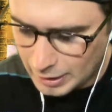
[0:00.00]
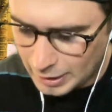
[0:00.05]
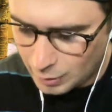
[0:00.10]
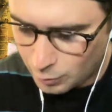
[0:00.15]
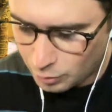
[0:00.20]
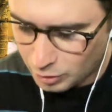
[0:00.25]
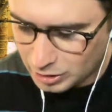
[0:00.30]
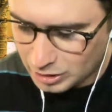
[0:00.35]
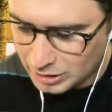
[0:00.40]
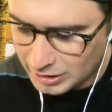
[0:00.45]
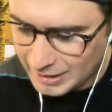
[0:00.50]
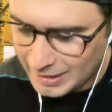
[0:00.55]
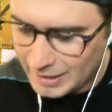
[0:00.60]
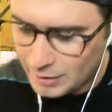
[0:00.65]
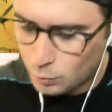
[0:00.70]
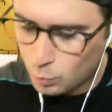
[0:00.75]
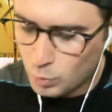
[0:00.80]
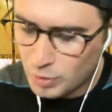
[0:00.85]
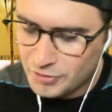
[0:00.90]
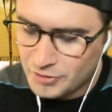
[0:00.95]
our
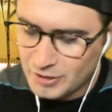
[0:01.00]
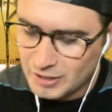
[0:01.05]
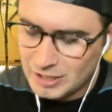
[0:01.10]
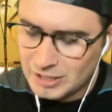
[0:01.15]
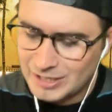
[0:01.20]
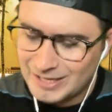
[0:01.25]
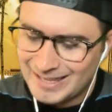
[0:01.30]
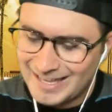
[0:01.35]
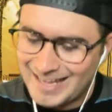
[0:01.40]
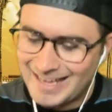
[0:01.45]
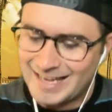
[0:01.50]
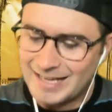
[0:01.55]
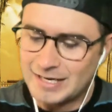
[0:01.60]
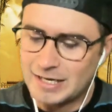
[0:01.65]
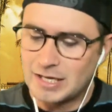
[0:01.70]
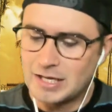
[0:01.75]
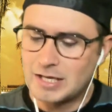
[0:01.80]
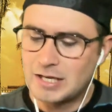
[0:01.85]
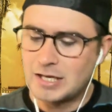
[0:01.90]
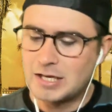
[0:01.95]
clan with a
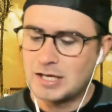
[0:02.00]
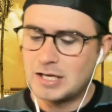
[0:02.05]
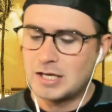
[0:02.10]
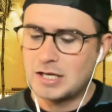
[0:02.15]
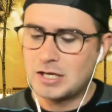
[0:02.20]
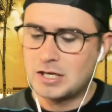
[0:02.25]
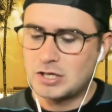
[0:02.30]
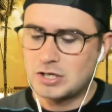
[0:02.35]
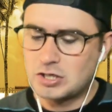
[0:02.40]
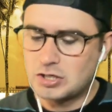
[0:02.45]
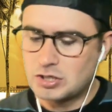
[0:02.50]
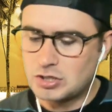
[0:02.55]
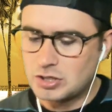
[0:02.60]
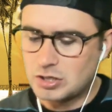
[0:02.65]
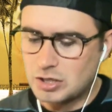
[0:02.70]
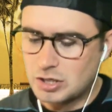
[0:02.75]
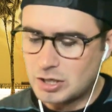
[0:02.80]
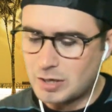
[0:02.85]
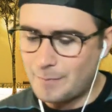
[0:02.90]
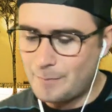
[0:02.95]
clan
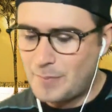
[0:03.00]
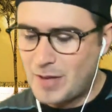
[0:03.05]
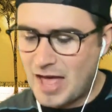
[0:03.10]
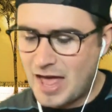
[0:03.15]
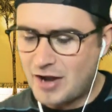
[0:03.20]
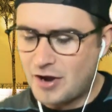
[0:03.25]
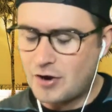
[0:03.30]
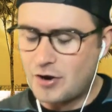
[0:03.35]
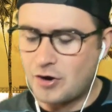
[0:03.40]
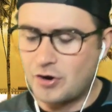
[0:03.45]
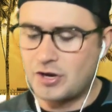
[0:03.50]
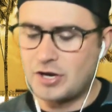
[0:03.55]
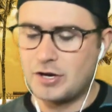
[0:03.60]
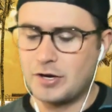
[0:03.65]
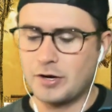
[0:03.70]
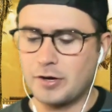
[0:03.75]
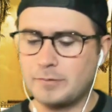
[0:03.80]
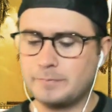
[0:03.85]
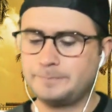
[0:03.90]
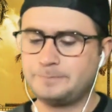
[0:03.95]
competitor
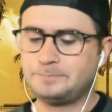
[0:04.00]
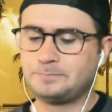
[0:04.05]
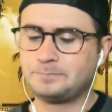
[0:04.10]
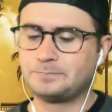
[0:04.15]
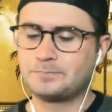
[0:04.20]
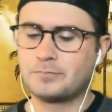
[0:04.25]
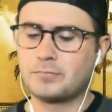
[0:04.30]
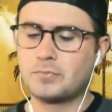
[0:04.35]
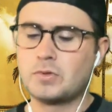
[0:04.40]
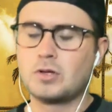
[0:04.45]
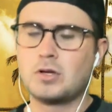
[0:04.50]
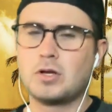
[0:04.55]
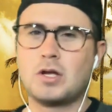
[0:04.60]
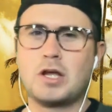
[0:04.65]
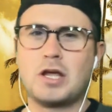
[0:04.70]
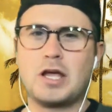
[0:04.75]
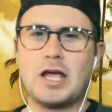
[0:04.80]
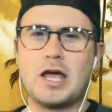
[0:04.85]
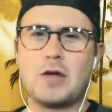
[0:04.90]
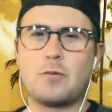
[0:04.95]
here.
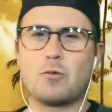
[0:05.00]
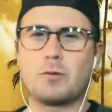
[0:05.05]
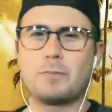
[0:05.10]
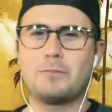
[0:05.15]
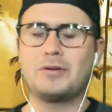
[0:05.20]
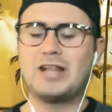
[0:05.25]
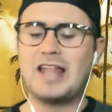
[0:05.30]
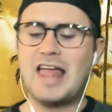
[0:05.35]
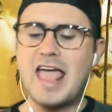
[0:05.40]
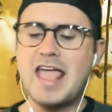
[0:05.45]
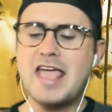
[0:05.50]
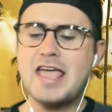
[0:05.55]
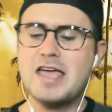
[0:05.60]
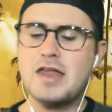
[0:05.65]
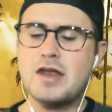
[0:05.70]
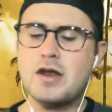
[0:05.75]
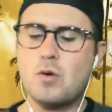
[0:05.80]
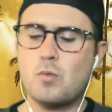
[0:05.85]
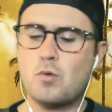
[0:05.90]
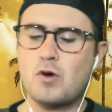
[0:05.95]
And we're
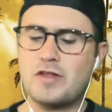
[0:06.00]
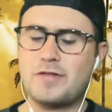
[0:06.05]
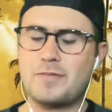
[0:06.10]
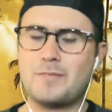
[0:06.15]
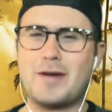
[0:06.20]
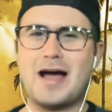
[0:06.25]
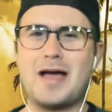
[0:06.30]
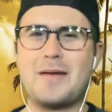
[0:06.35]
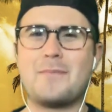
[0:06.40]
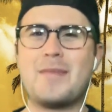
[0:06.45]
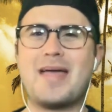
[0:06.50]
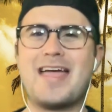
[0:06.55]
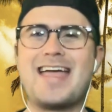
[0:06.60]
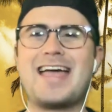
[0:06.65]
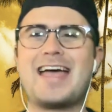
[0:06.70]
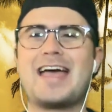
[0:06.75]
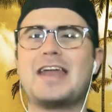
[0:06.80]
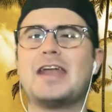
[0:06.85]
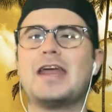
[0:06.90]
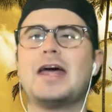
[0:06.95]
playing with my
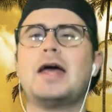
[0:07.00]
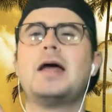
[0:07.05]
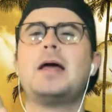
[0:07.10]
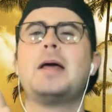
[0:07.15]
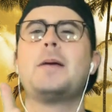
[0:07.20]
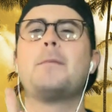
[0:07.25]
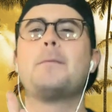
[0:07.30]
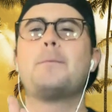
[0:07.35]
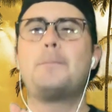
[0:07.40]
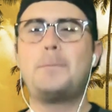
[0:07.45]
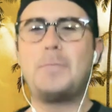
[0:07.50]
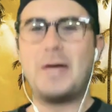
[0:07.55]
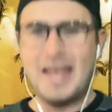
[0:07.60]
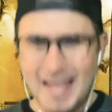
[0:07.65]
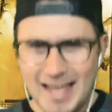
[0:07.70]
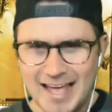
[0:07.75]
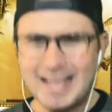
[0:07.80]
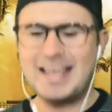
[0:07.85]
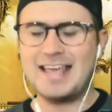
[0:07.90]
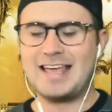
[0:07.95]
man
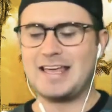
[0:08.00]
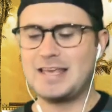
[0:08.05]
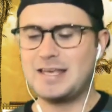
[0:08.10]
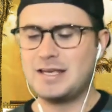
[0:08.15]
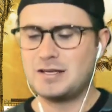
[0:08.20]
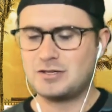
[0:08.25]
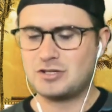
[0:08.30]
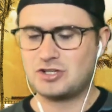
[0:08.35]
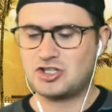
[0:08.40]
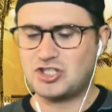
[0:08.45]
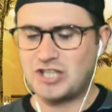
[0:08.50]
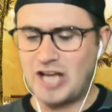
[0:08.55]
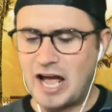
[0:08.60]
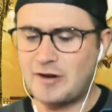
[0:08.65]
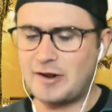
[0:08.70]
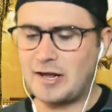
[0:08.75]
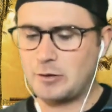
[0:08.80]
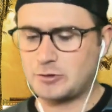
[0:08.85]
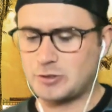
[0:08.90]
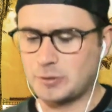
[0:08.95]
Piggy.
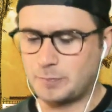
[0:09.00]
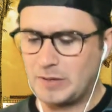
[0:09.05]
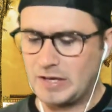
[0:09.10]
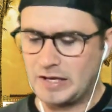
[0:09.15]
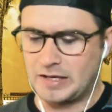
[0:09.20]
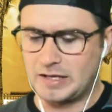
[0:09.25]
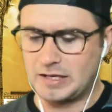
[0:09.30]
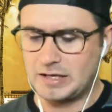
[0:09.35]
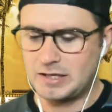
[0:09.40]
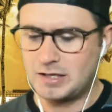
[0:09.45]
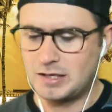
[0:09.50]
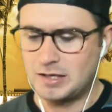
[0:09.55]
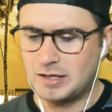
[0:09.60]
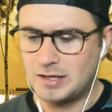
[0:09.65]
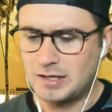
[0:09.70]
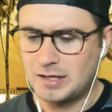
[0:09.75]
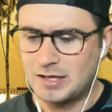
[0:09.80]
Shout out to Piggy.